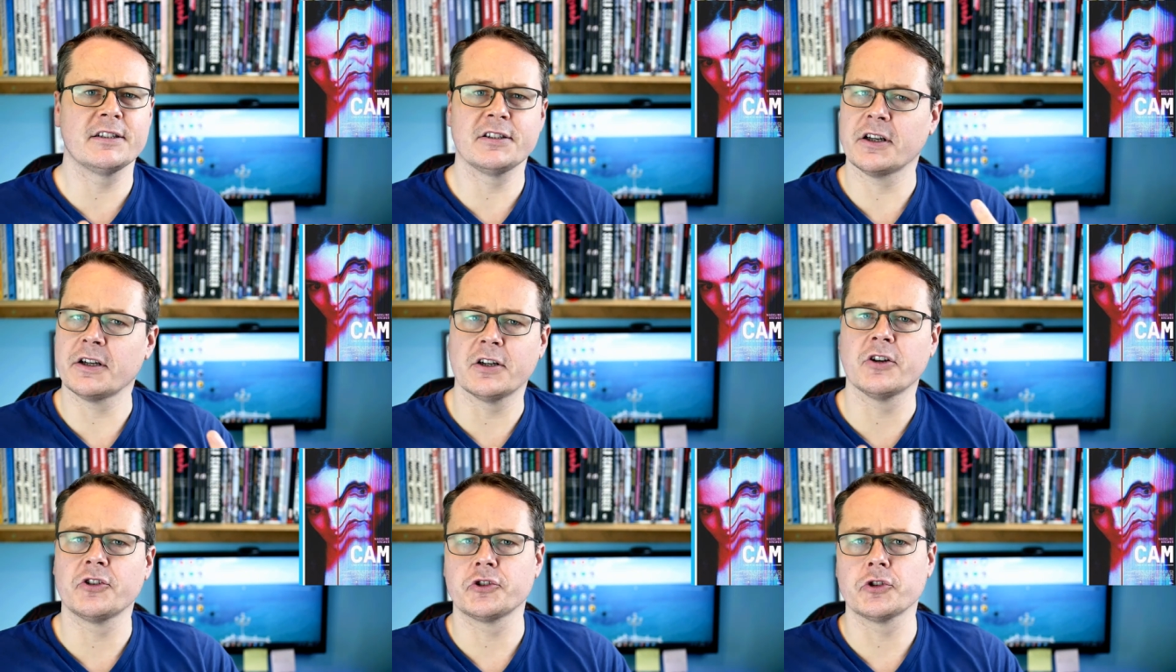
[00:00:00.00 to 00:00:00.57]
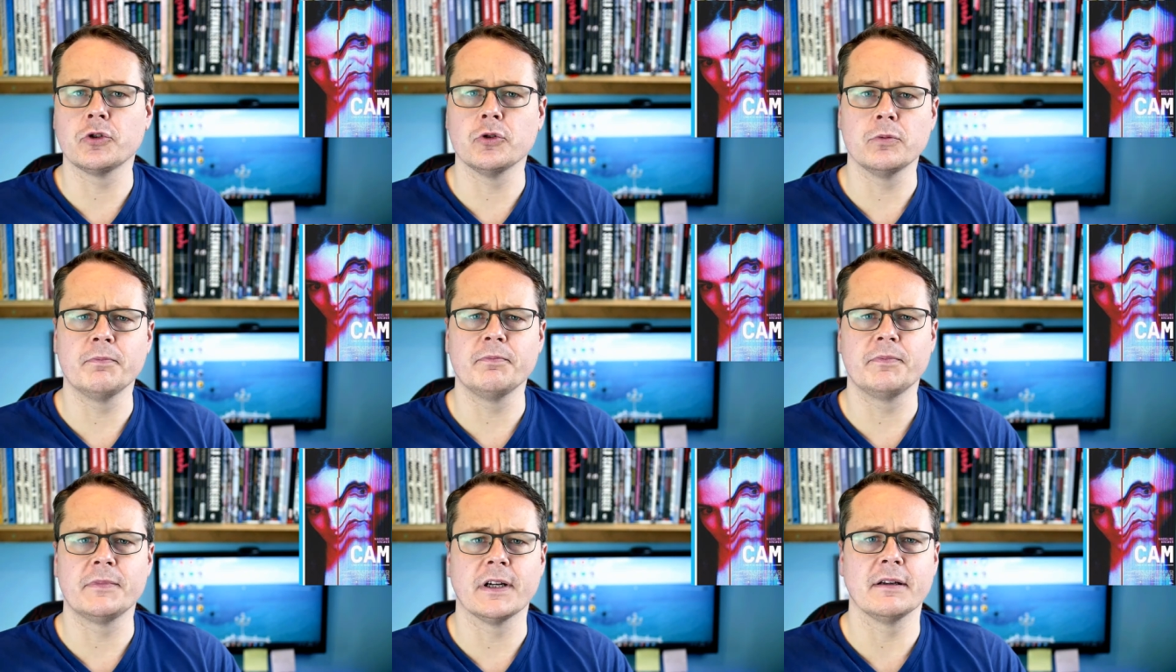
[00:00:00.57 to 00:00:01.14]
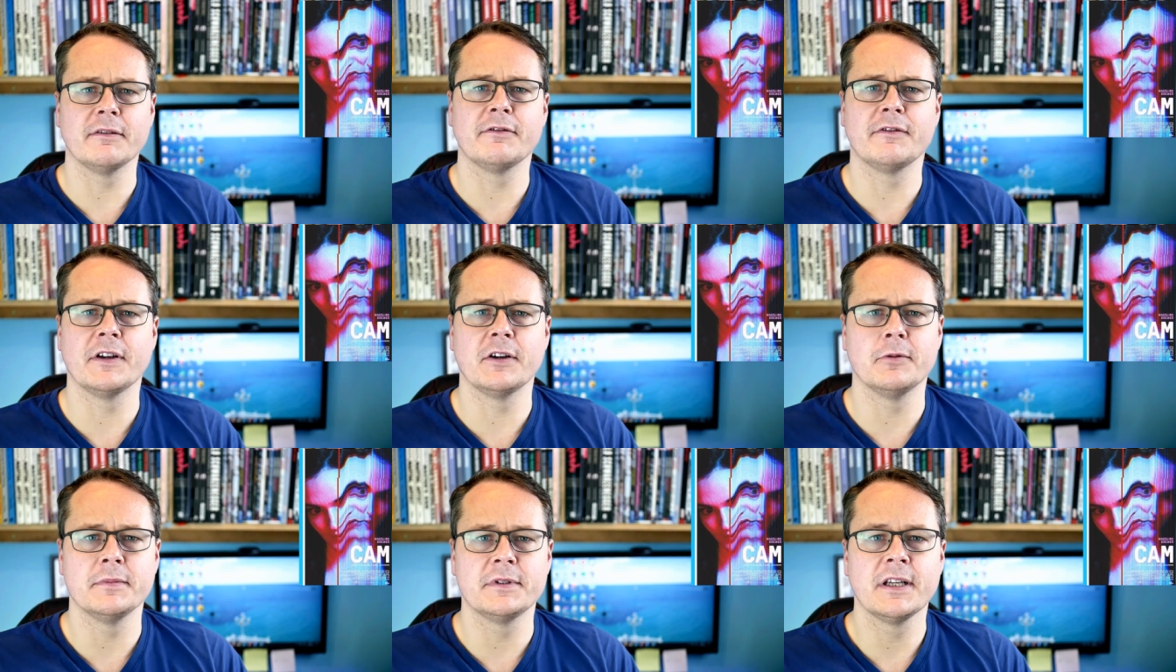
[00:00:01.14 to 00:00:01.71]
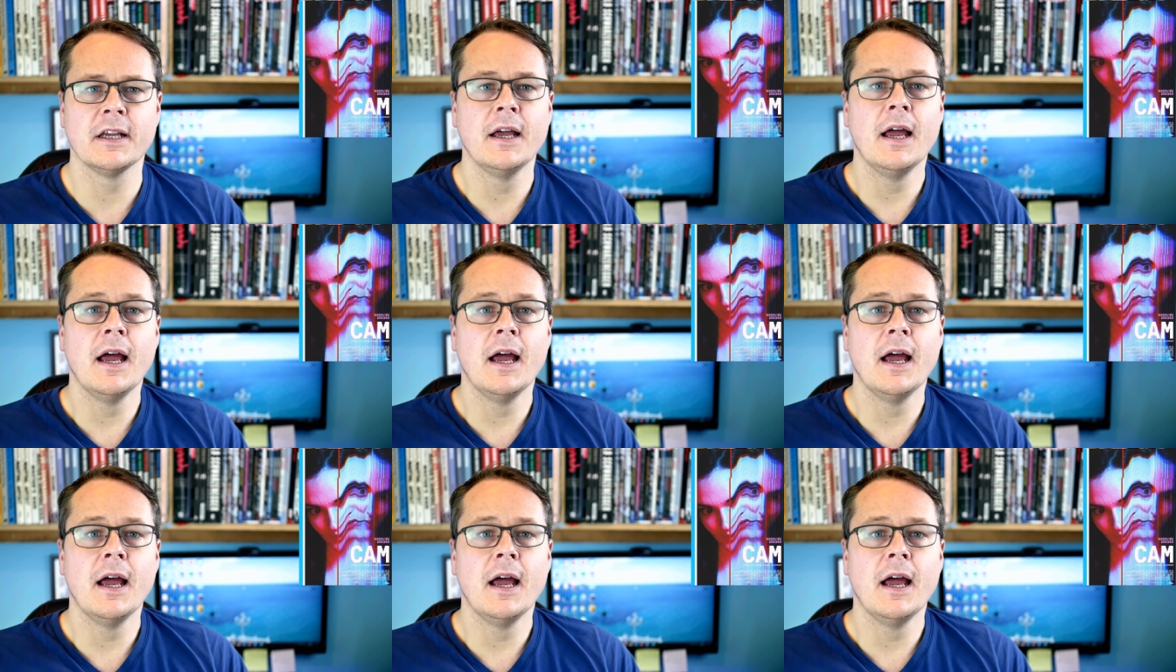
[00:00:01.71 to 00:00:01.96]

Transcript: psychological type films,